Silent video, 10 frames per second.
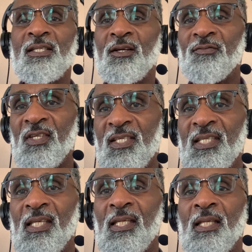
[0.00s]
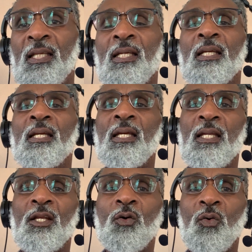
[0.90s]
of the Sea in
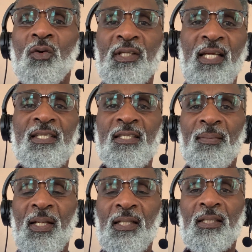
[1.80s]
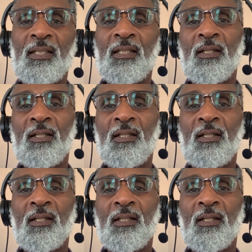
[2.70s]
the Old Testament,